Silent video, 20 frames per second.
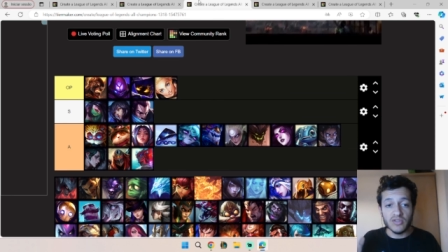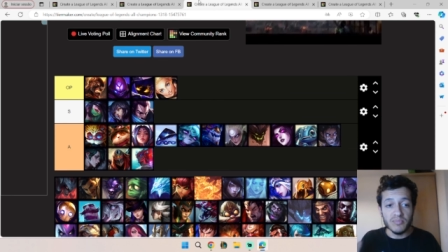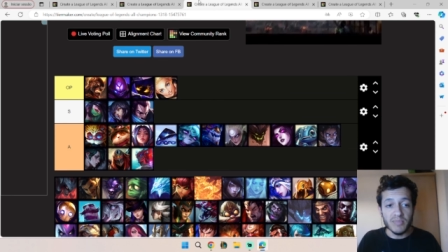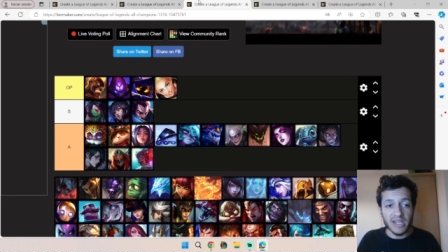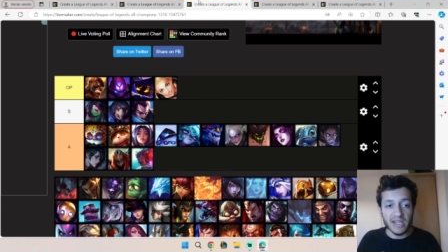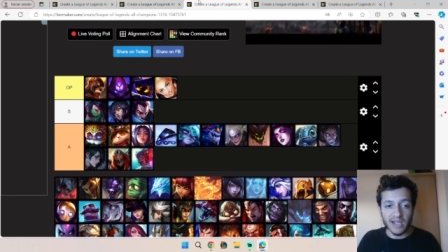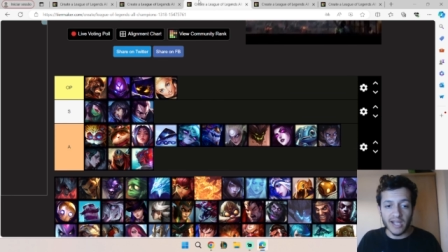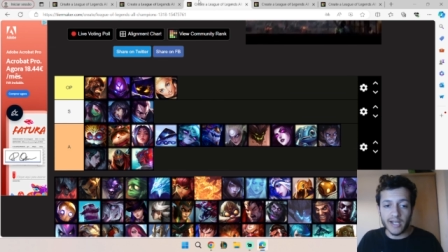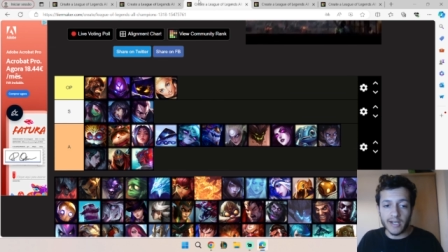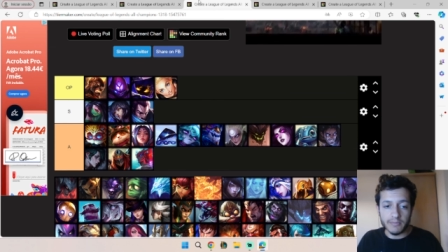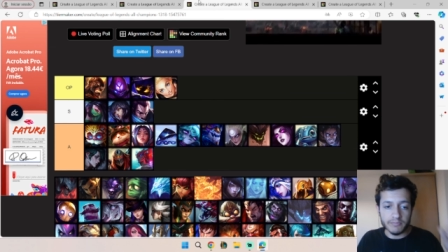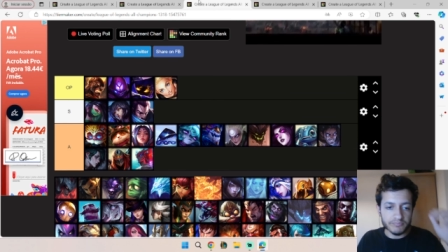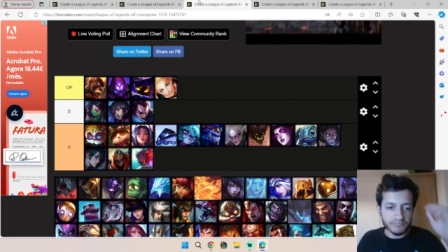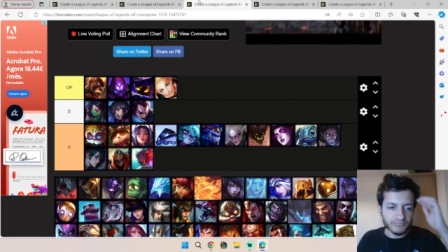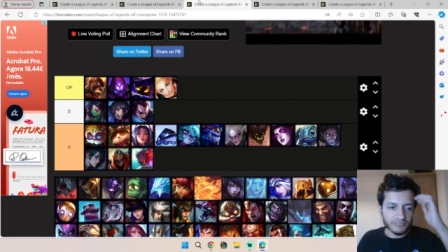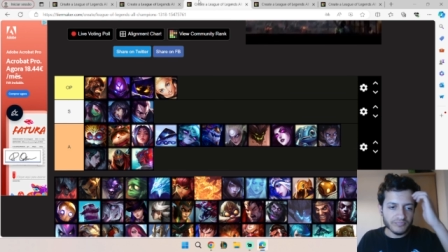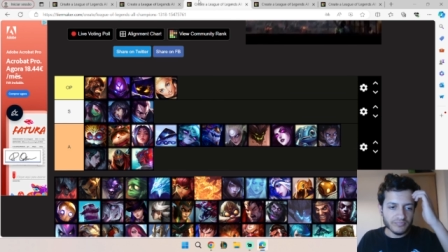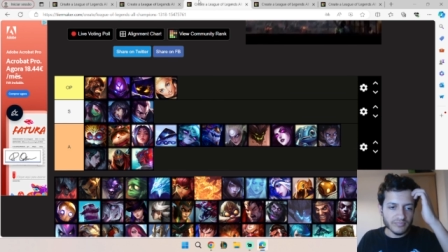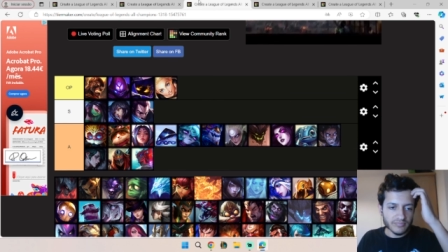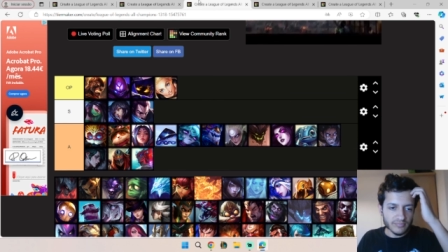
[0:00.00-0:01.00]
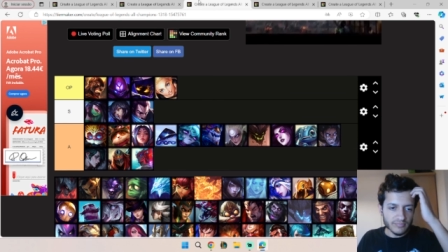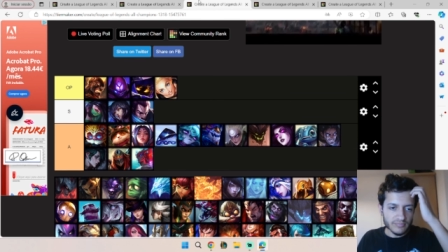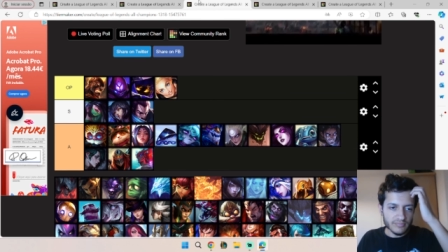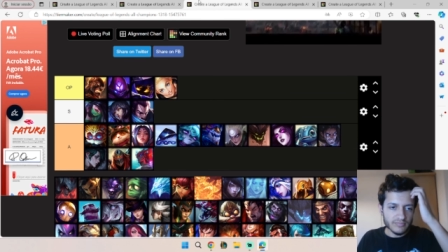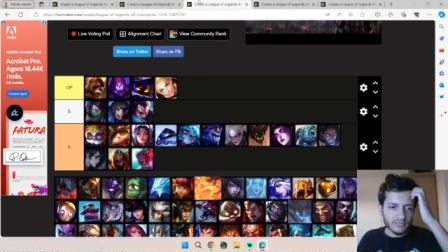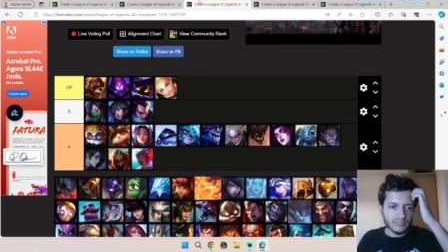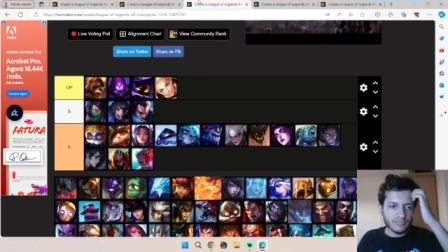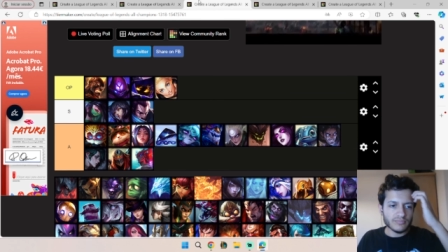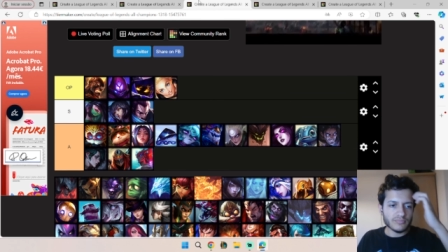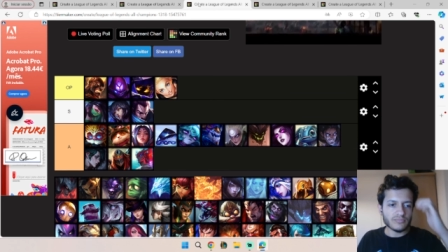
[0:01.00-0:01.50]
to mid lane.
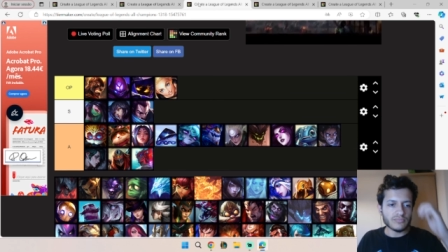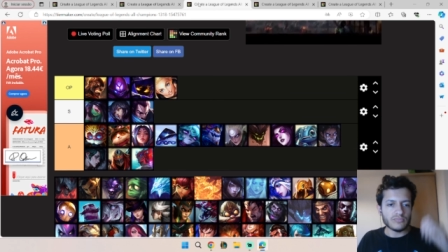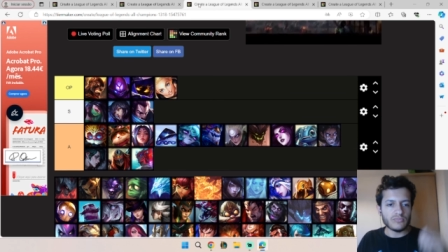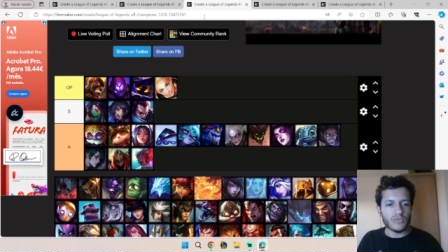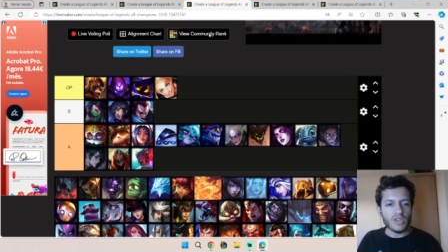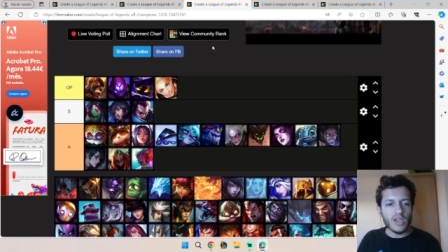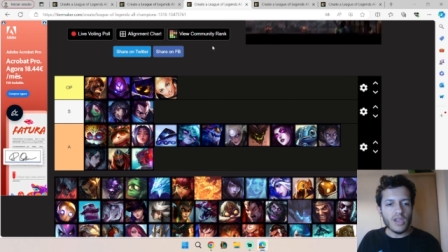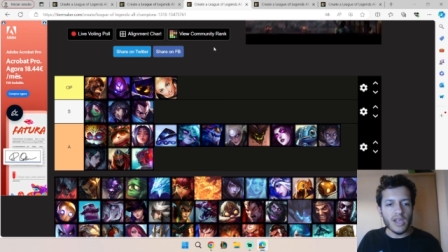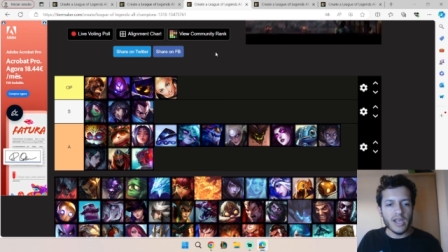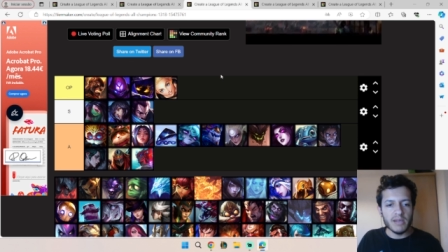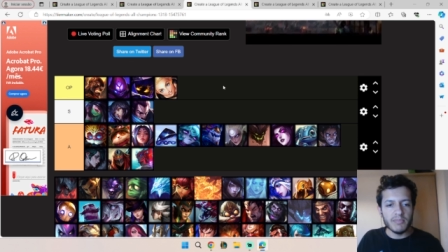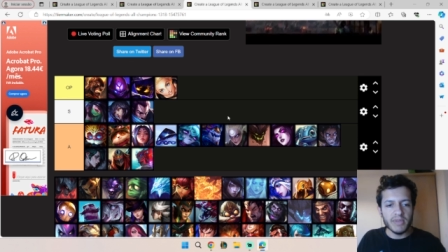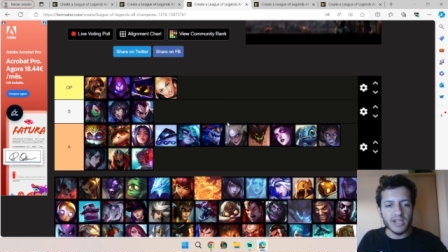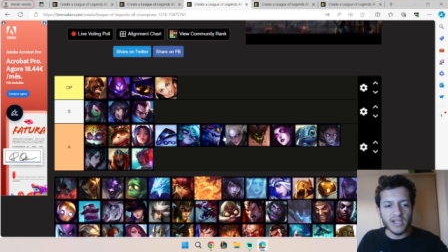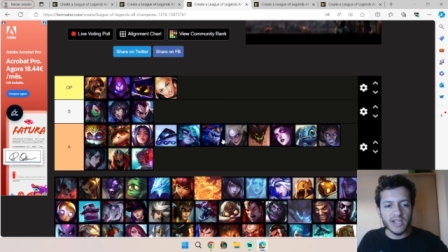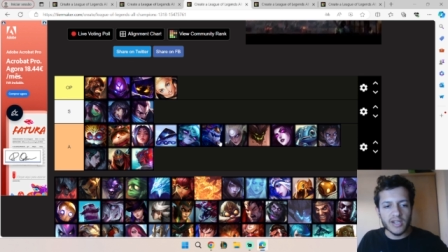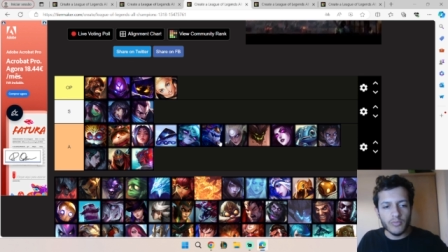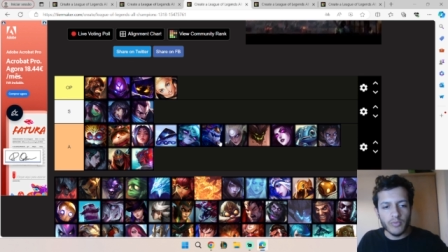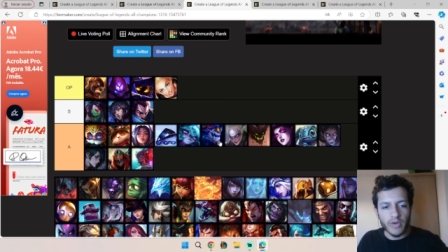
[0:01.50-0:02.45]
In mid lane,